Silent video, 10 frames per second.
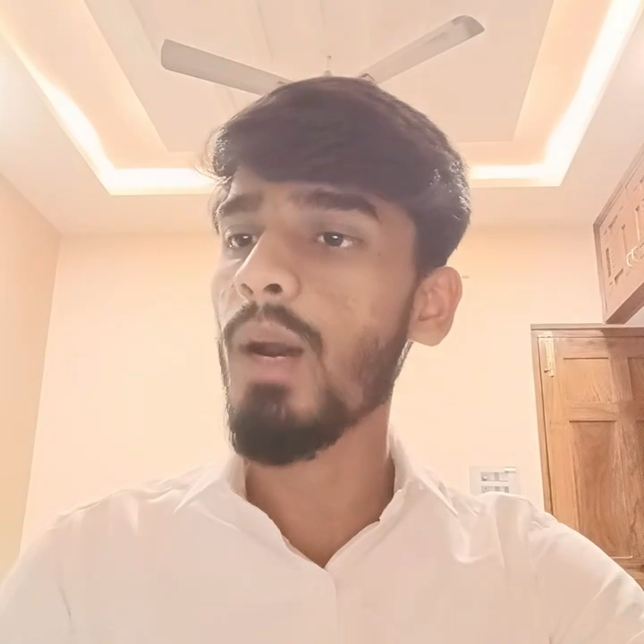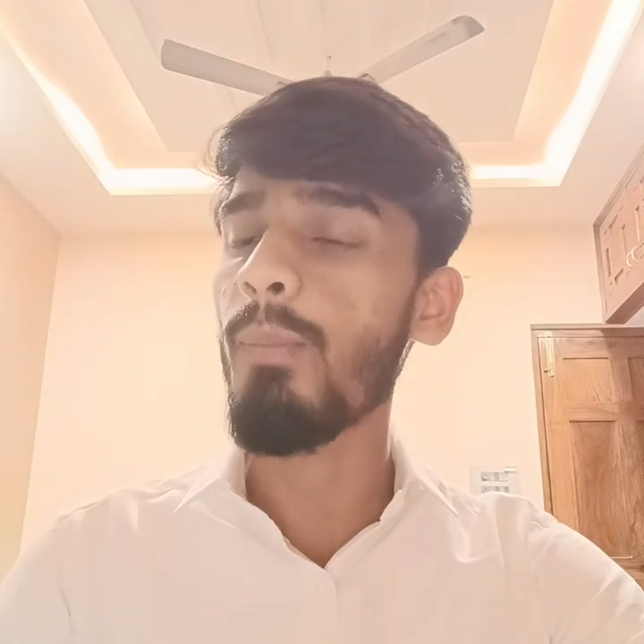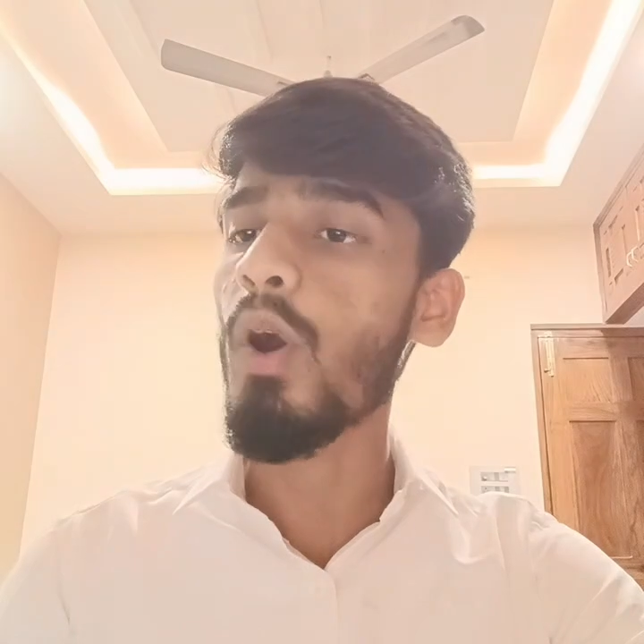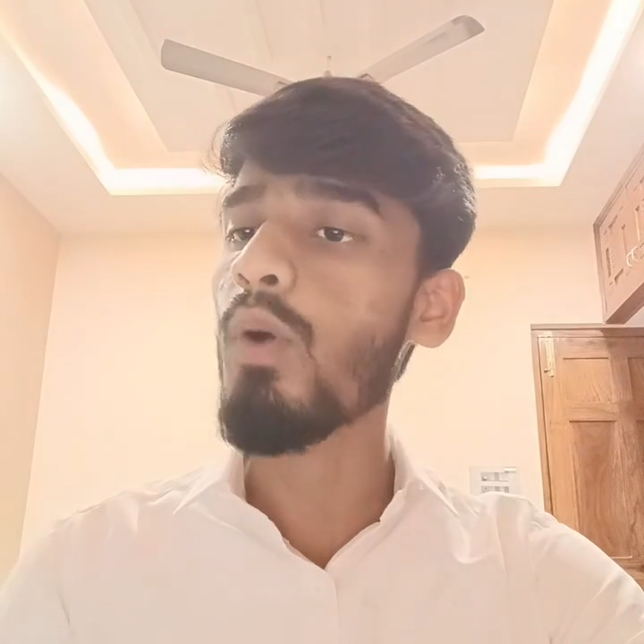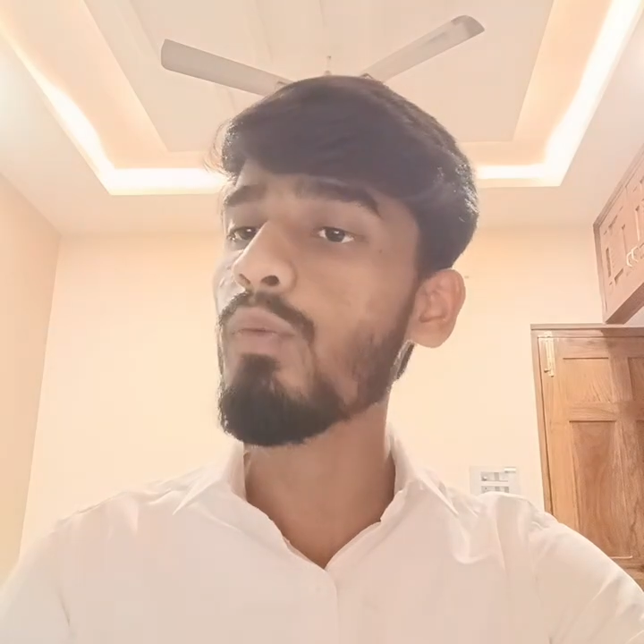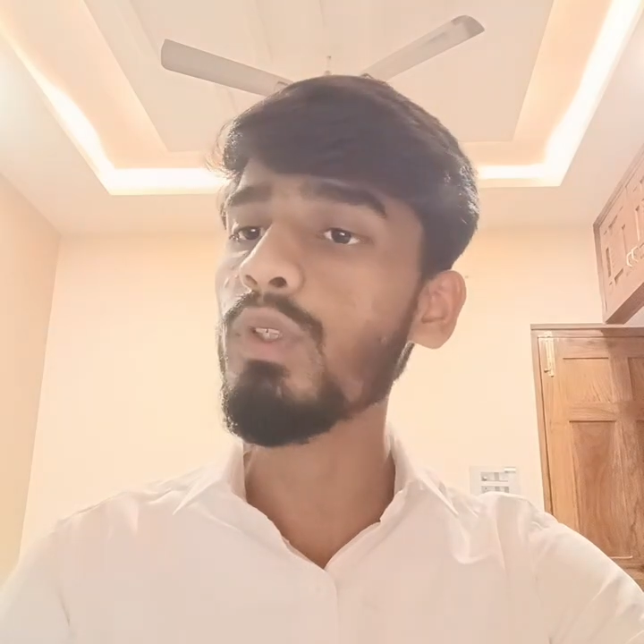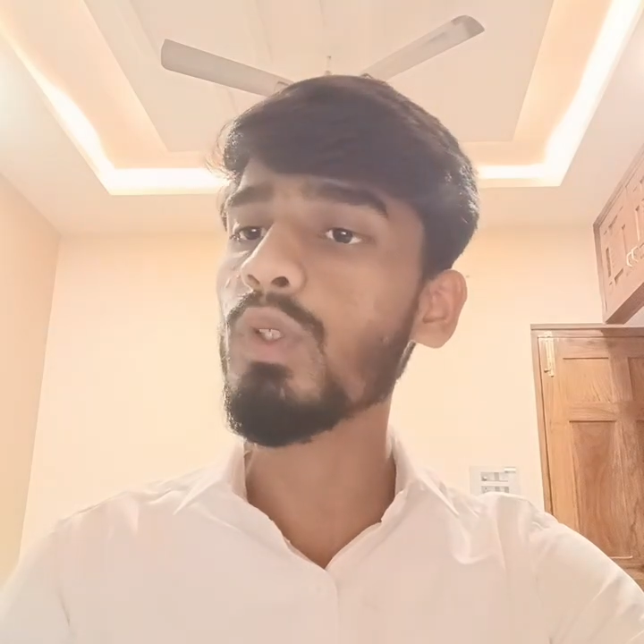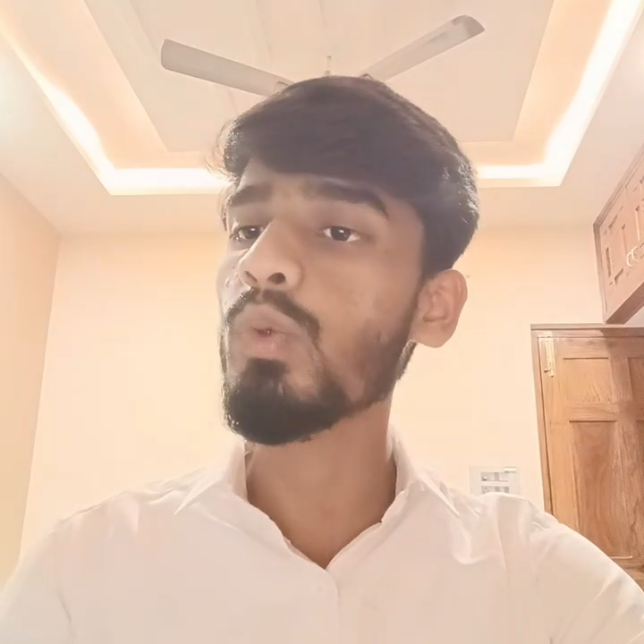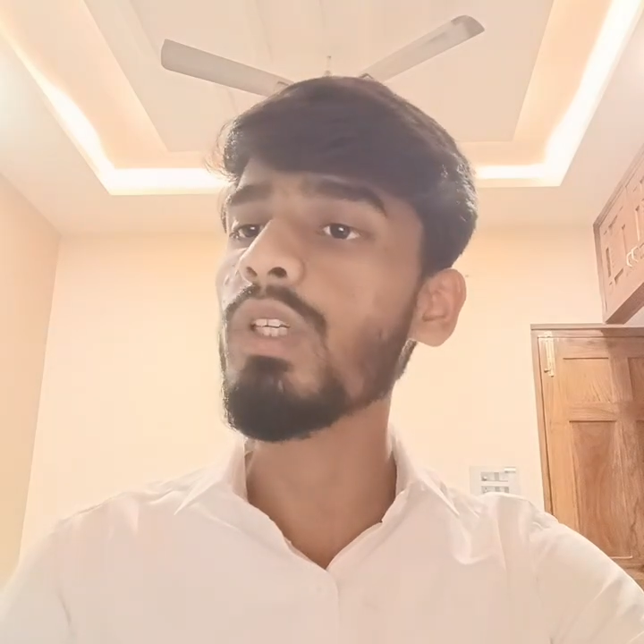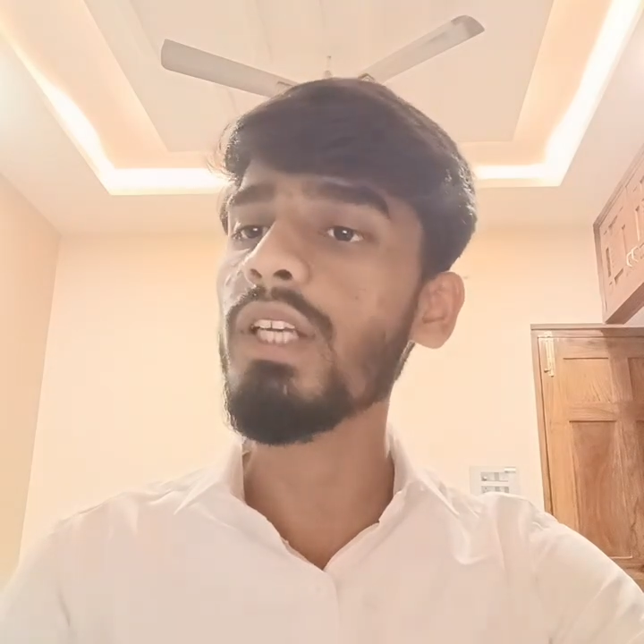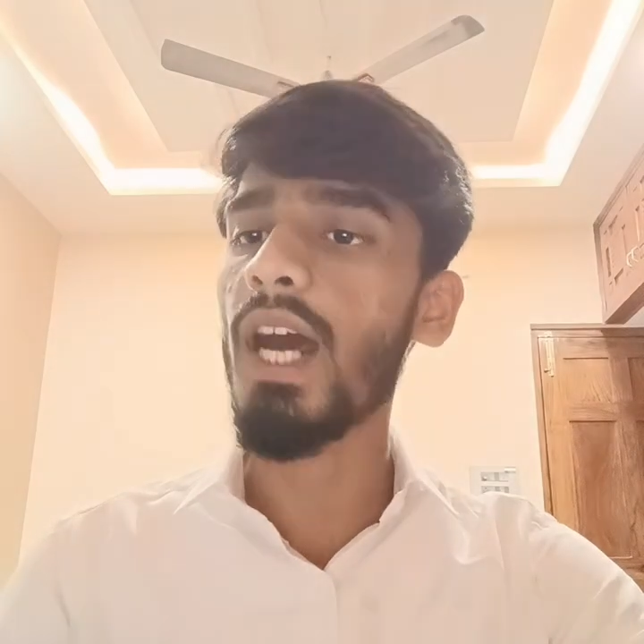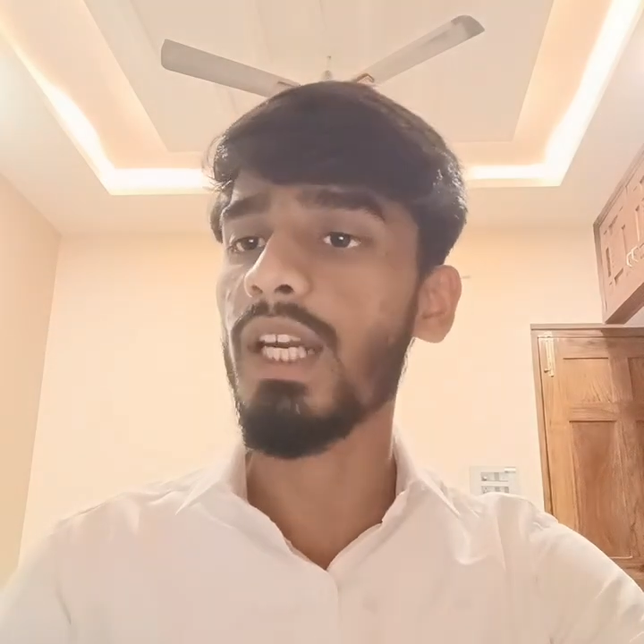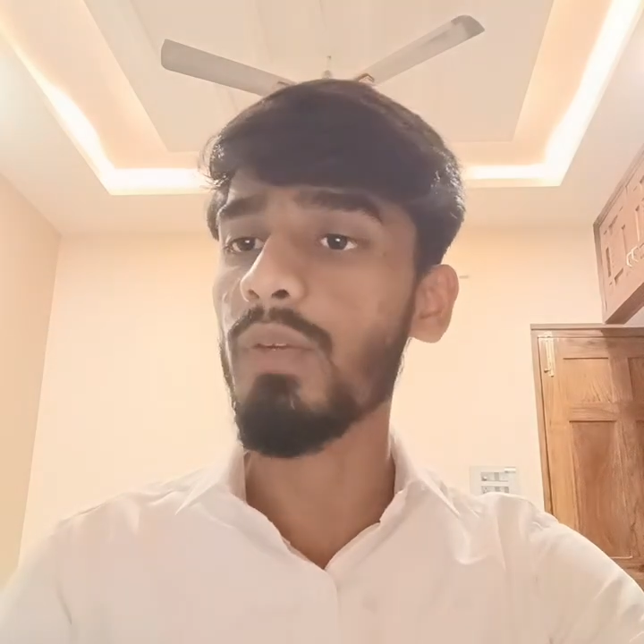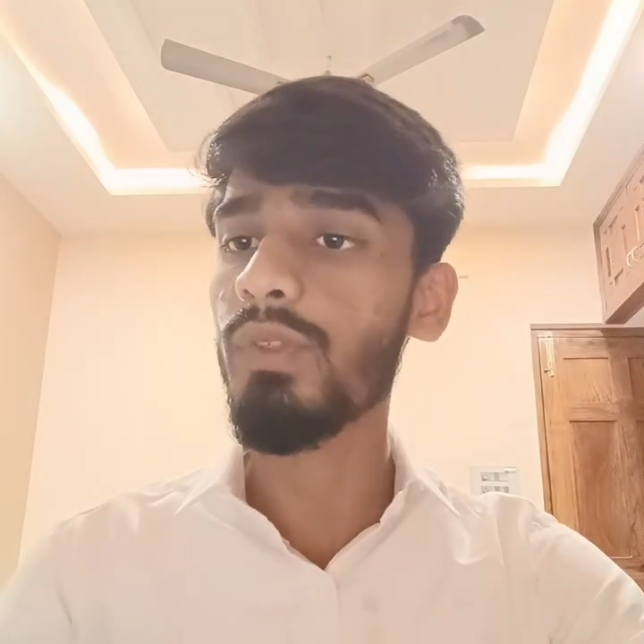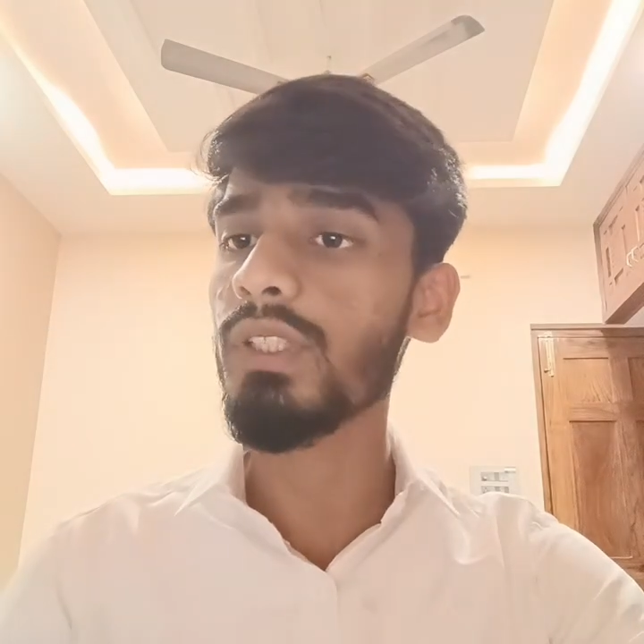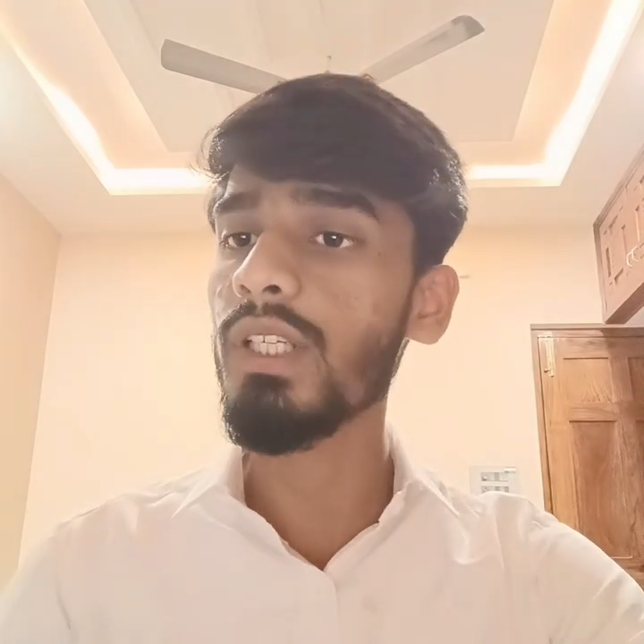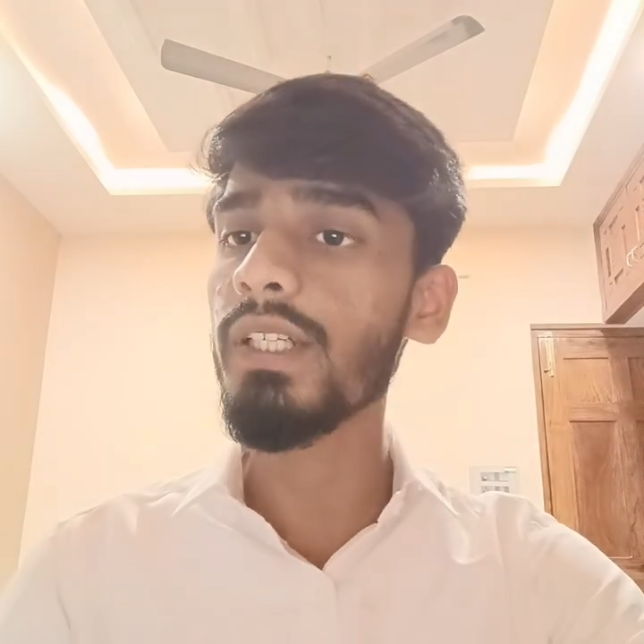a powerful tool in artificial